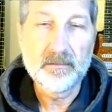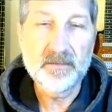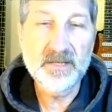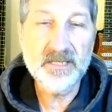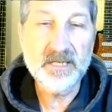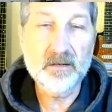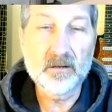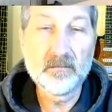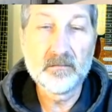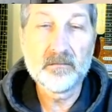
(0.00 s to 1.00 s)
This
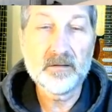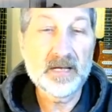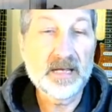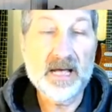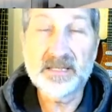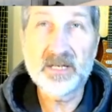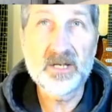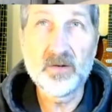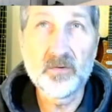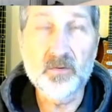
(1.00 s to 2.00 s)
here, that's a
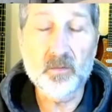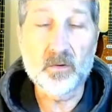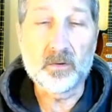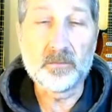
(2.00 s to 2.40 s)
huge roll.